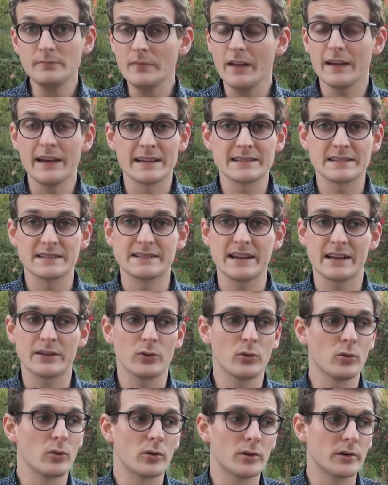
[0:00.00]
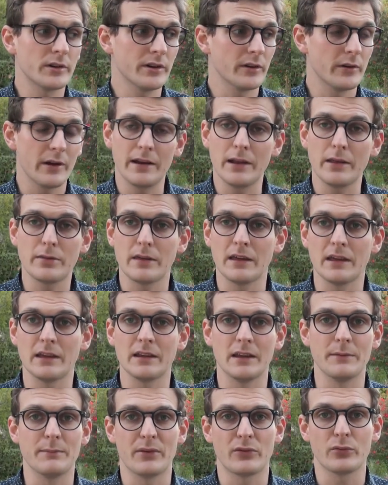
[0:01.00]
as I said, or anything
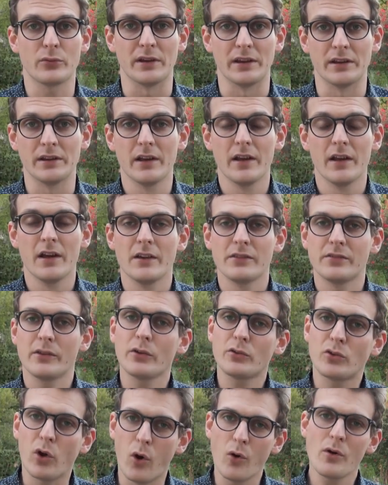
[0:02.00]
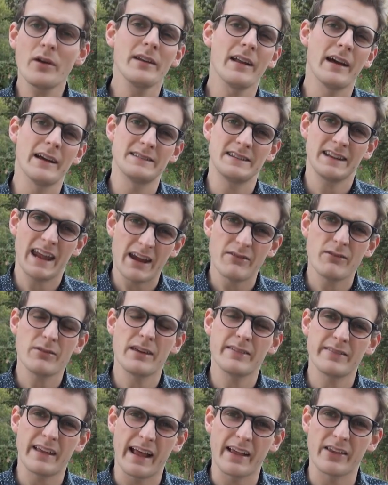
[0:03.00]
in between. They're tokenizing
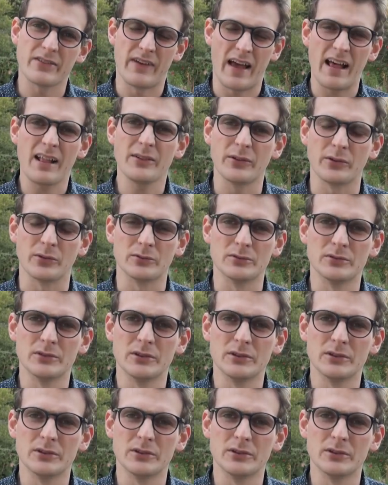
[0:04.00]
everything that has value.